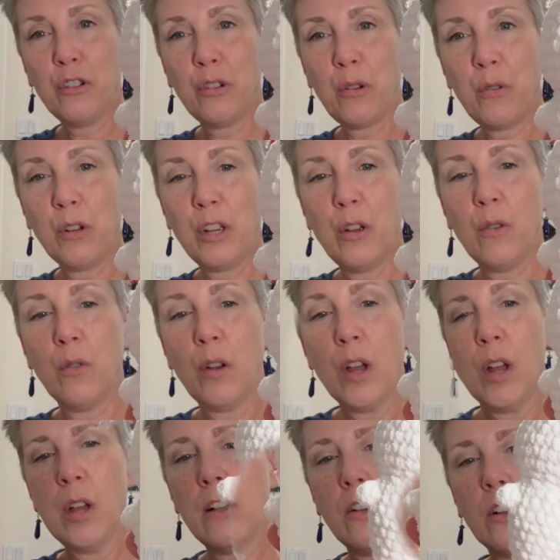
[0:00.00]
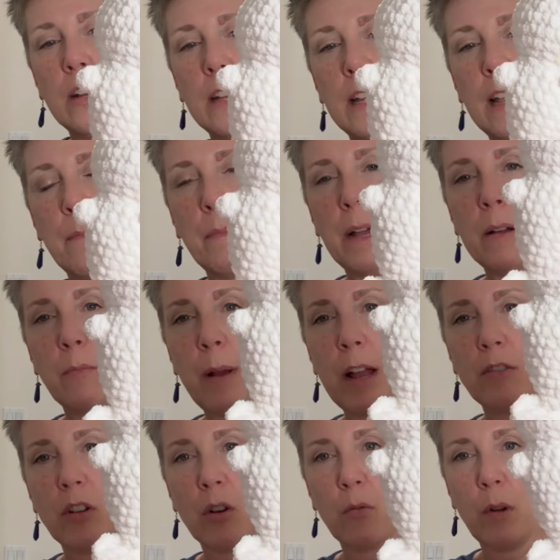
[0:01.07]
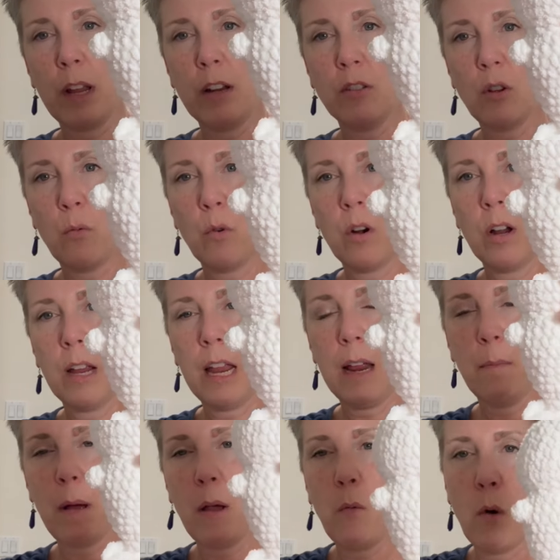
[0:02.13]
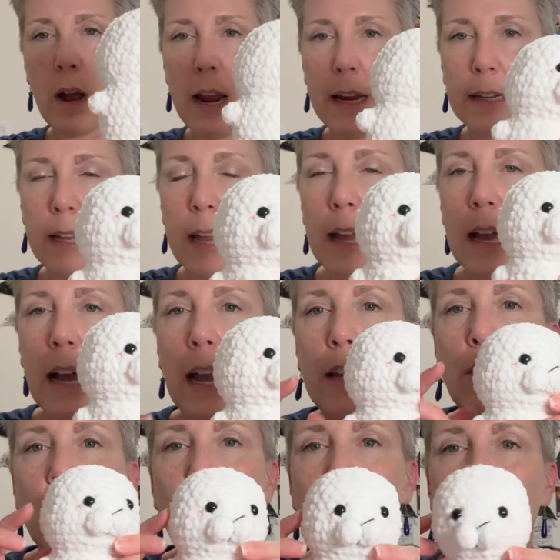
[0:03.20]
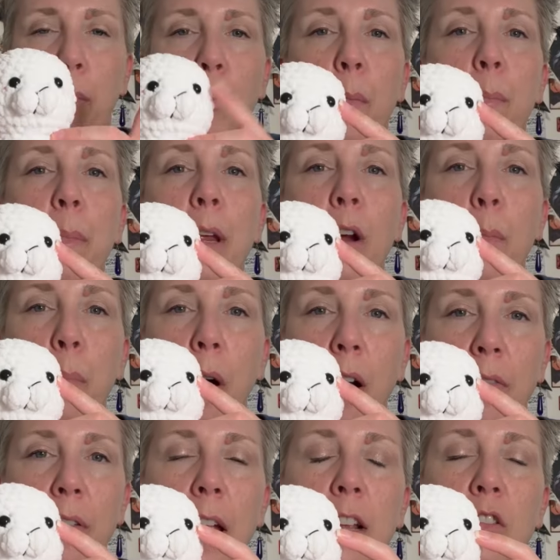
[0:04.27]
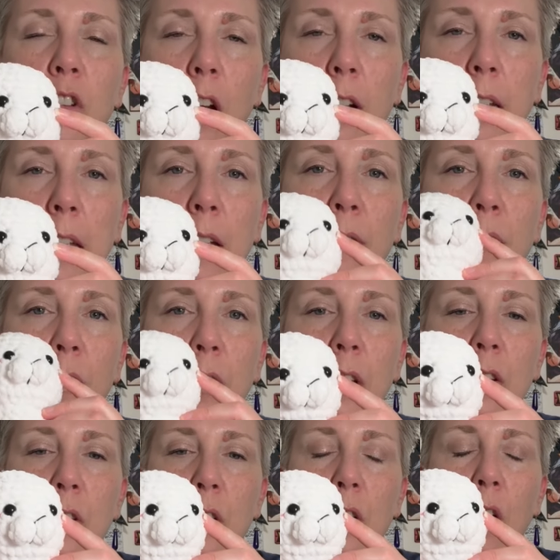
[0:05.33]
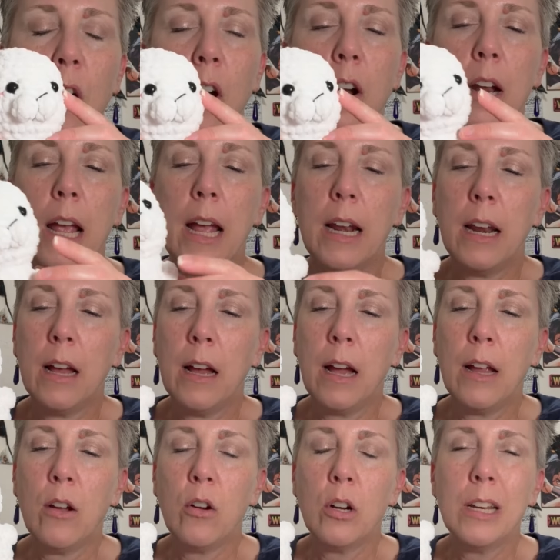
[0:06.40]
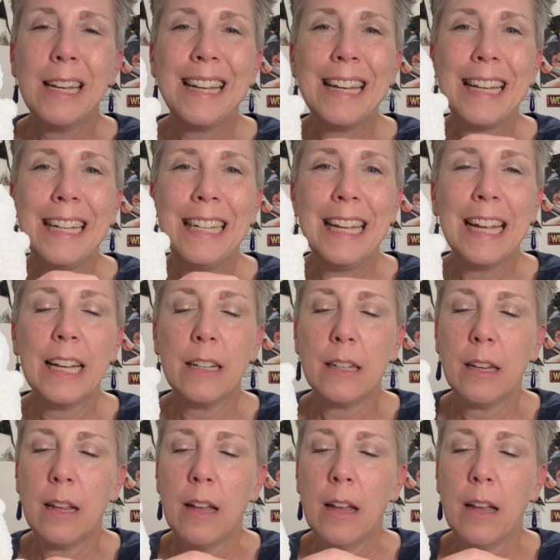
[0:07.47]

so cute. I couldn't get my magic ring to work in my white. I used Premier Parfait Chunky for this yarn, and I couldn't get